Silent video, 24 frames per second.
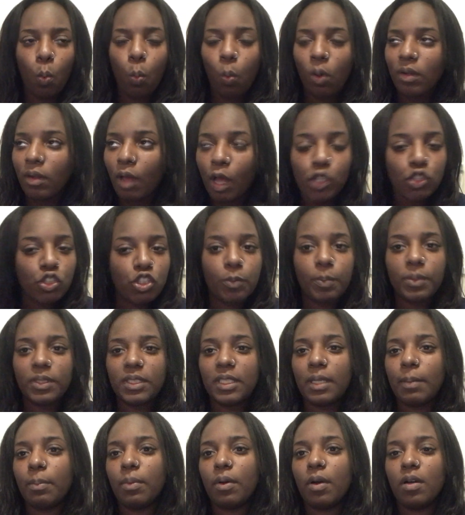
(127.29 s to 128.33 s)

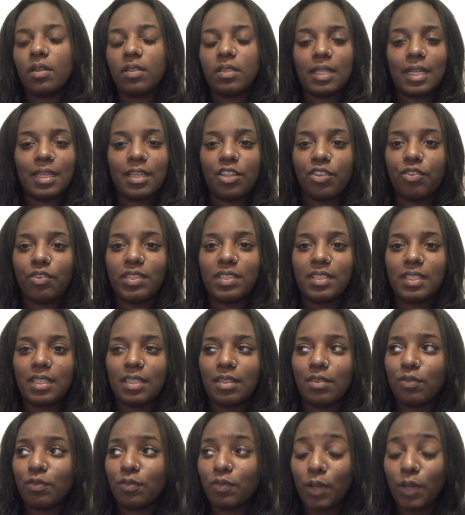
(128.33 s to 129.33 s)
100% pass accuracy,